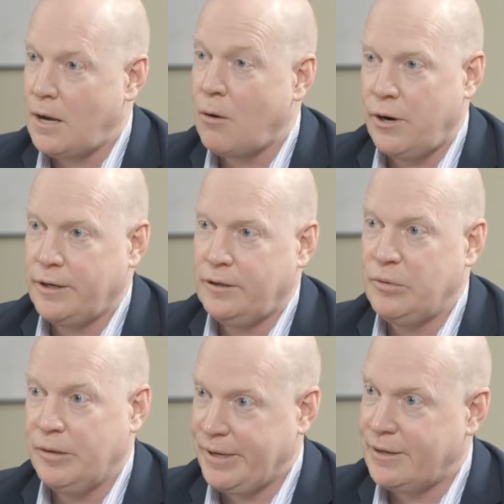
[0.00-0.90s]
not wanting to
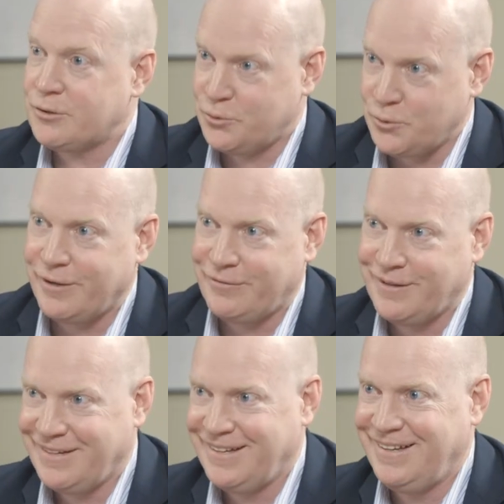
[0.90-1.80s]
be a pastor's wife.
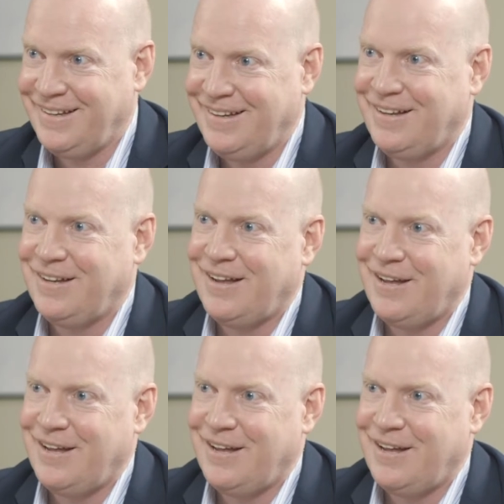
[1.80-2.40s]
Wow.